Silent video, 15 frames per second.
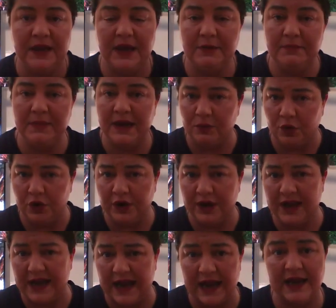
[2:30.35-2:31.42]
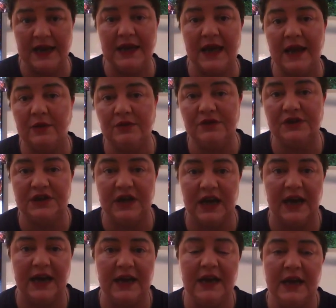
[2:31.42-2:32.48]
it meant working 8 hours a
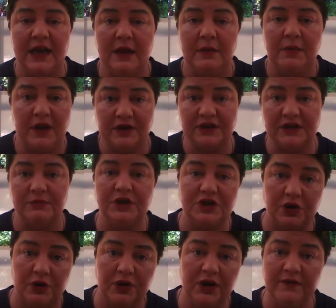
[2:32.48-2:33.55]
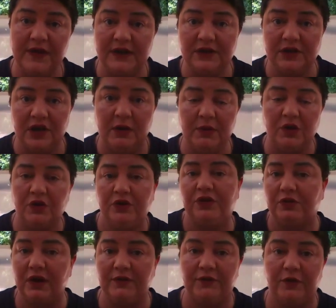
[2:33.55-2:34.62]
day because the majority of that time, a good
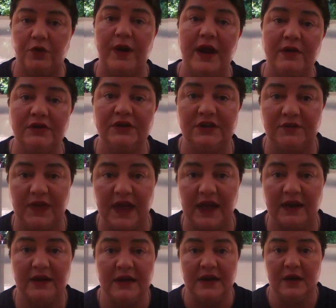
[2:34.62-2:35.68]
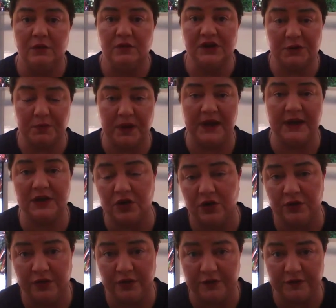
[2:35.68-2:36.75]
3-4 hours of that, was spent
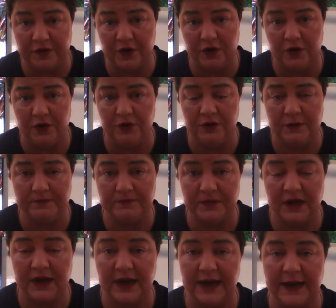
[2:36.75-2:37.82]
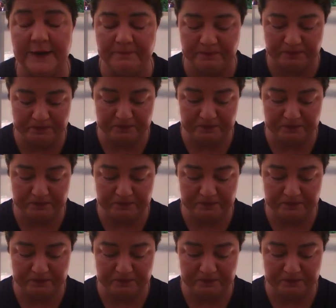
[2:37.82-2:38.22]
on the phone, okay.